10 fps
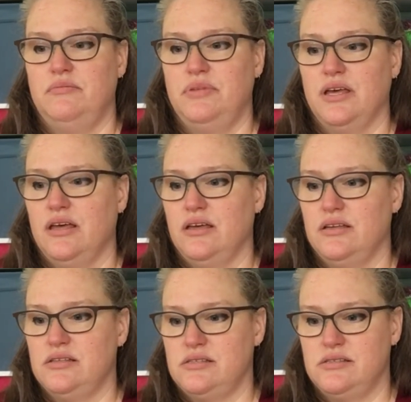
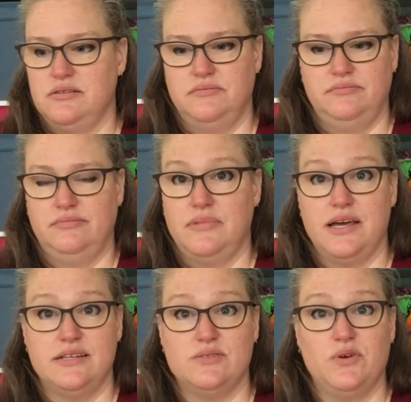because
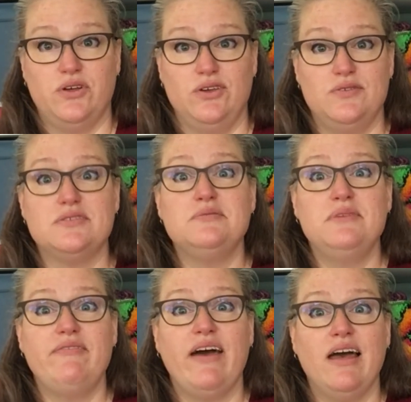might as well use them
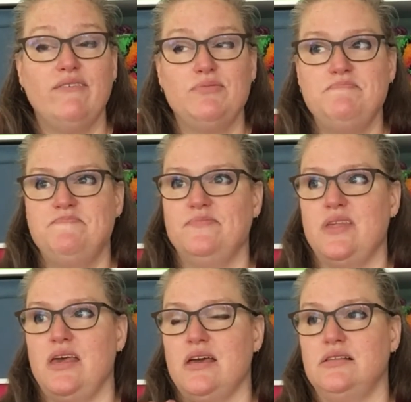if I have them.
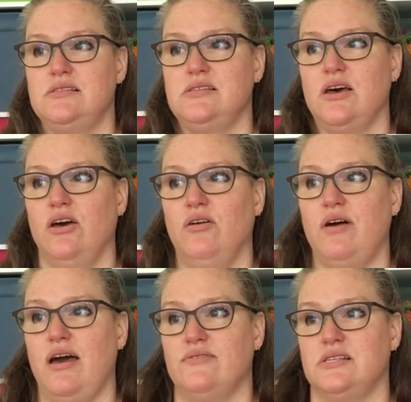And so
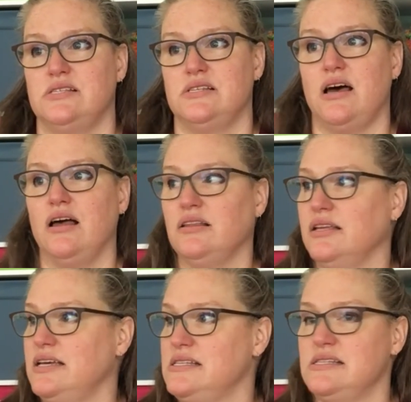I have a stock
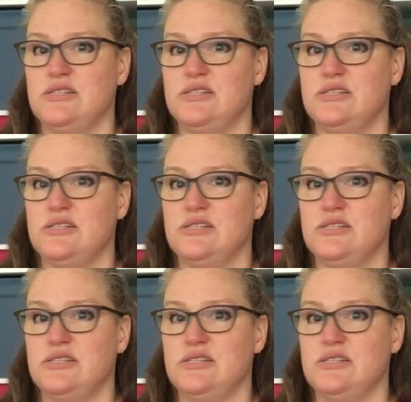list